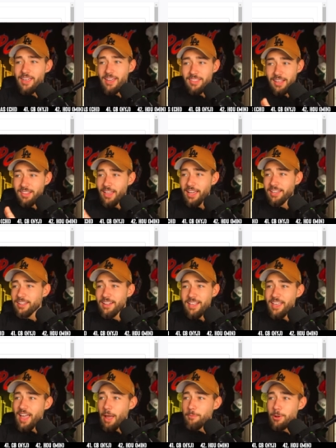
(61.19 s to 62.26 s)
They like,
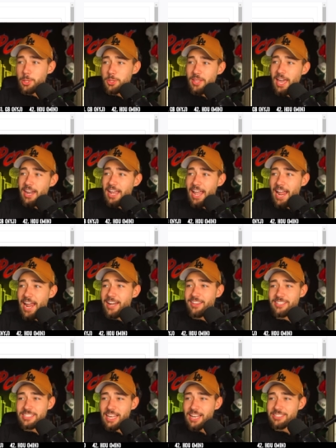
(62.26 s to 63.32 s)
I'm pretty sure they had a hand in
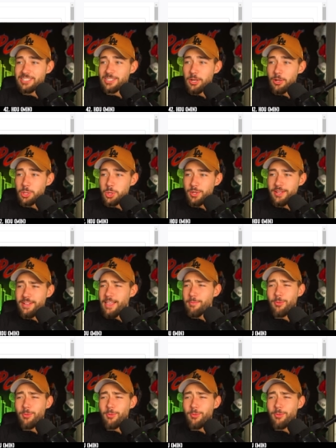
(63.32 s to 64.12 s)
this guy's surgery,